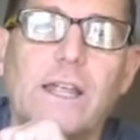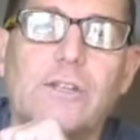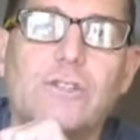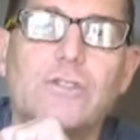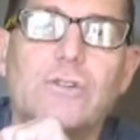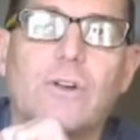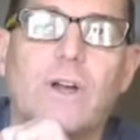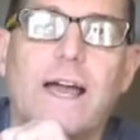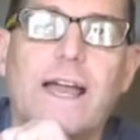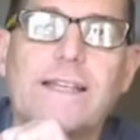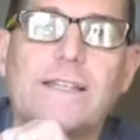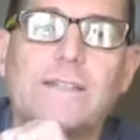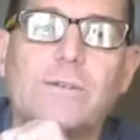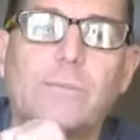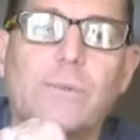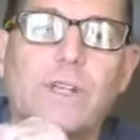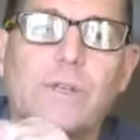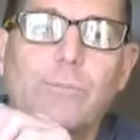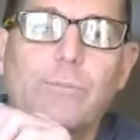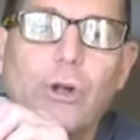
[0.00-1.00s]
trying to
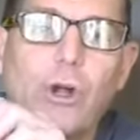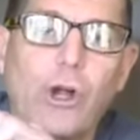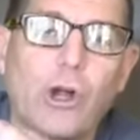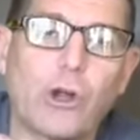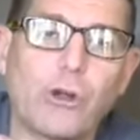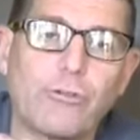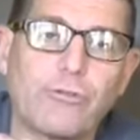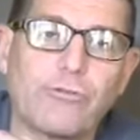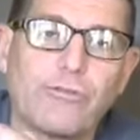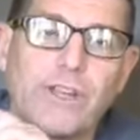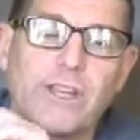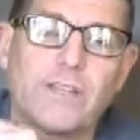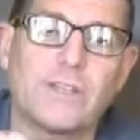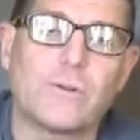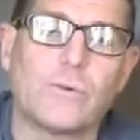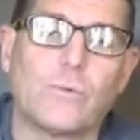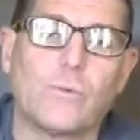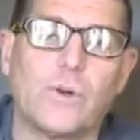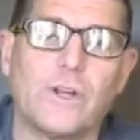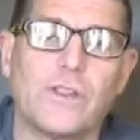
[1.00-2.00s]
be
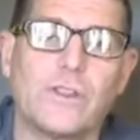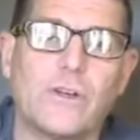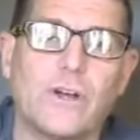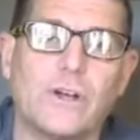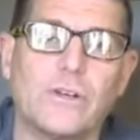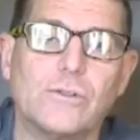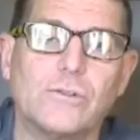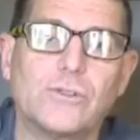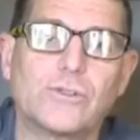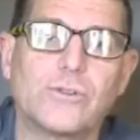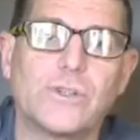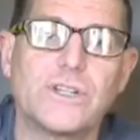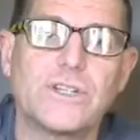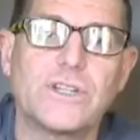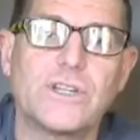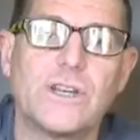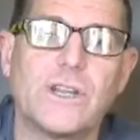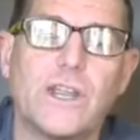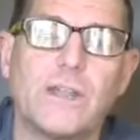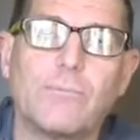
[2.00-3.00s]
perfect with our
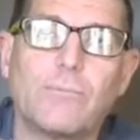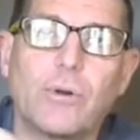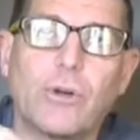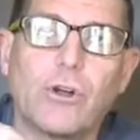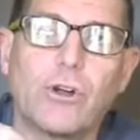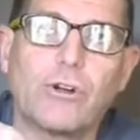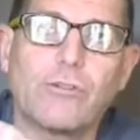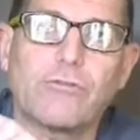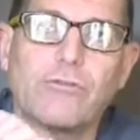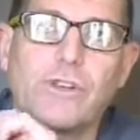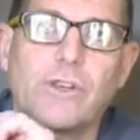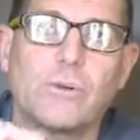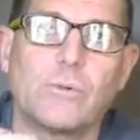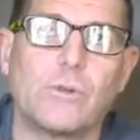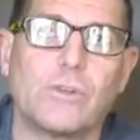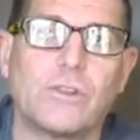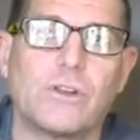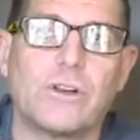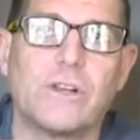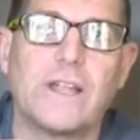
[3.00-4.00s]
nutrition and perfect
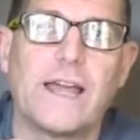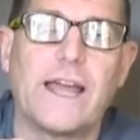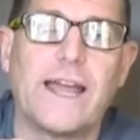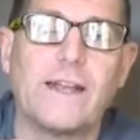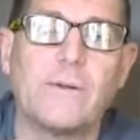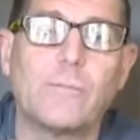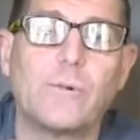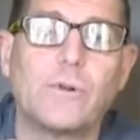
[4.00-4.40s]
with our diet.